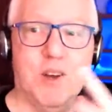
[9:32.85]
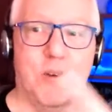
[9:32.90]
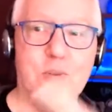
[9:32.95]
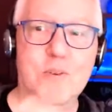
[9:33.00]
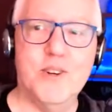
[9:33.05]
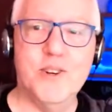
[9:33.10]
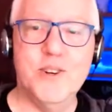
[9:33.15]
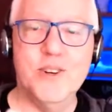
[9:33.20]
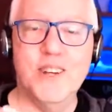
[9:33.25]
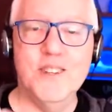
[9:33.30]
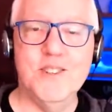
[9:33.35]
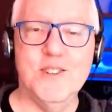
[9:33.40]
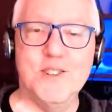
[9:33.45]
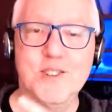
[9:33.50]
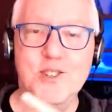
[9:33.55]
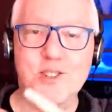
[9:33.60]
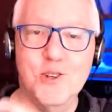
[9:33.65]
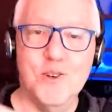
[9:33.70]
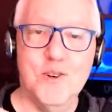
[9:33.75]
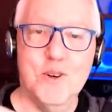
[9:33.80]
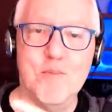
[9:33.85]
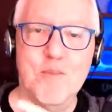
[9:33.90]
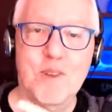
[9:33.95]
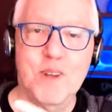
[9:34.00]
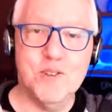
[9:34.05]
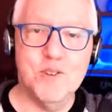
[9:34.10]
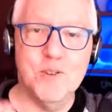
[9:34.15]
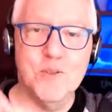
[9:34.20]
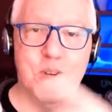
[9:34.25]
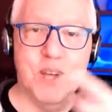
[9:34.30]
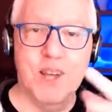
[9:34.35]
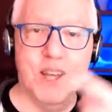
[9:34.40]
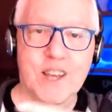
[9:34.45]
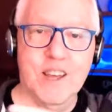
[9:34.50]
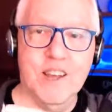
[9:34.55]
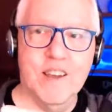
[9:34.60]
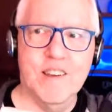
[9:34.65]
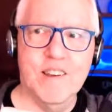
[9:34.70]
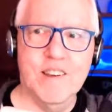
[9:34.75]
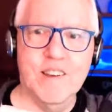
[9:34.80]
I want you guys to show up next
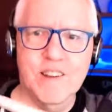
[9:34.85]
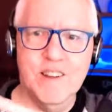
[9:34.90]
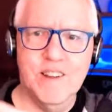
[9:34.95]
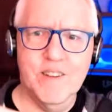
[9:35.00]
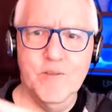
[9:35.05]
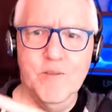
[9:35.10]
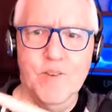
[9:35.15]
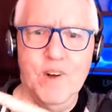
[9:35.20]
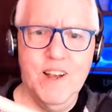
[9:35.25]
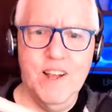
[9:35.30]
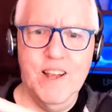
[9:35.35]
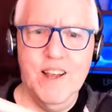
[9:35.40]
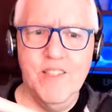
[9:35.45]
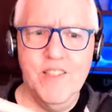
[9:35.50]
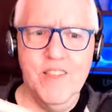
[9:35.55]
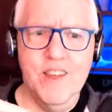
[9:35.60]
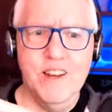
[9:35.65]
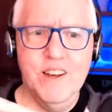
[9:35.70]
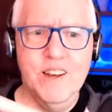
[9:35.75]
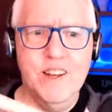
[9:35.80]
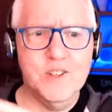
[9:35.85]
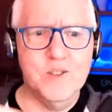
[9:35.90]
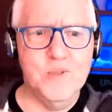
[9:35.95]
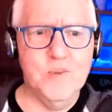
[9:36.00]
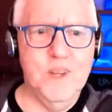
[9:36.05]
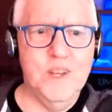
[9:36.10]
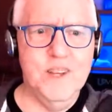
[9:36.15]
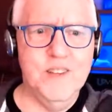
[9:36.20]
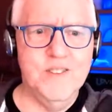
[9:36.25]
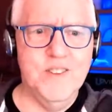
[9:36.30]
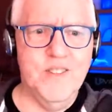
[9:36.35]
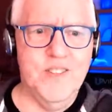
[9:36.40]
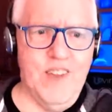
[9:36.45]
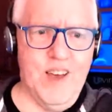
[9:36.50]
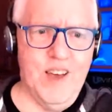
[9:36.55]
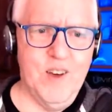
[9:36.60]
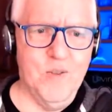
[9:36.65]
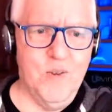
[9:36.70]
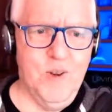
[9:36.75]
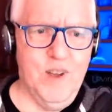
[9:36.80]
week. Why I think next week is
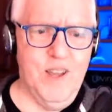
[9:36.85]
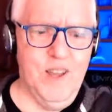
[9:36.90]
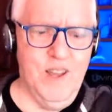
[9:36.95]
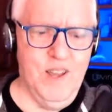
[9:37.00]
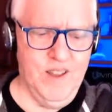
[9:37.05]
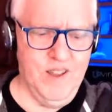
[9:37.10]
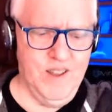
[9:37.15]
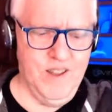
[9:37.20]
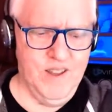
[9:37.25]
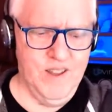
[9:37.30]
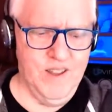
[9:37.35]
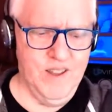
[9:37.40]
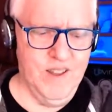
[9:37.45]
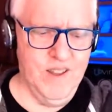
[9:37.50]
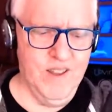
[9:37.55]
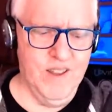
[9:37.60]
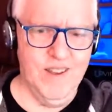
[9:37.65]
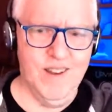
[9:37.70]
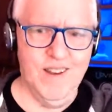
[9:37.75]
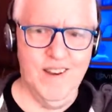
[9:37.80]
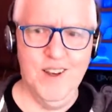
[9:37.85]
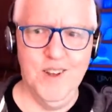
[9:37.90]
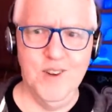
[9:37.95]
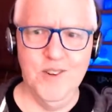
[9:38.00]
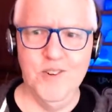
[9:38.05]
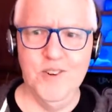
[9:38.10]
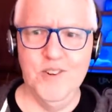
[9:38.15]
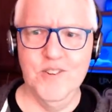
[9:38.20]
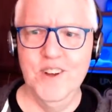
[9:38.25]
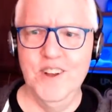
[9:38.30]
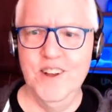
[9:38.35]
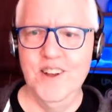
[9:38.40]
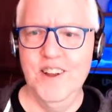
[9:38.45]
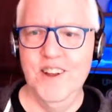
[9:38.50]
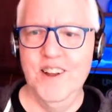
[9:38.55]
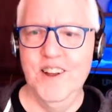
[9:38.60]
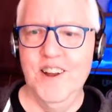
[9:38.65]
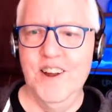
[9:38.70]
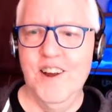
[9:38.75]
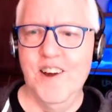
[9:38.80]
that way, I don't
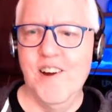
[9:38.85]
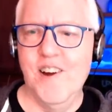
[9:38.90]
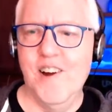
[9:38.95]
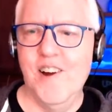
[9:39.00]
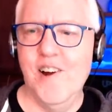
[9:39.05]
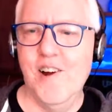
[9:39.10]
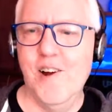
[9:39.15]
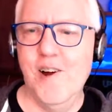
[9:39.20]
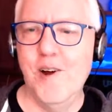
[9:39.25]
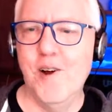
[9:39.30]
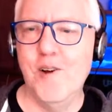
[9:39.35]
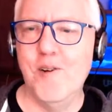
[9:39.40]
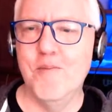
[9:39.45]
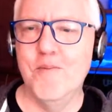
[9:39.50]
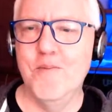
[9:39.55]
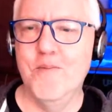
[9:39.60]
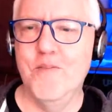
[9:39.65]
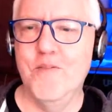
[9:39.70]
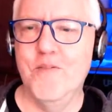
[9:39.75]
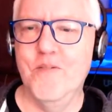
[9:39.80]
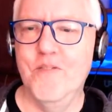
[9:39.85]
know.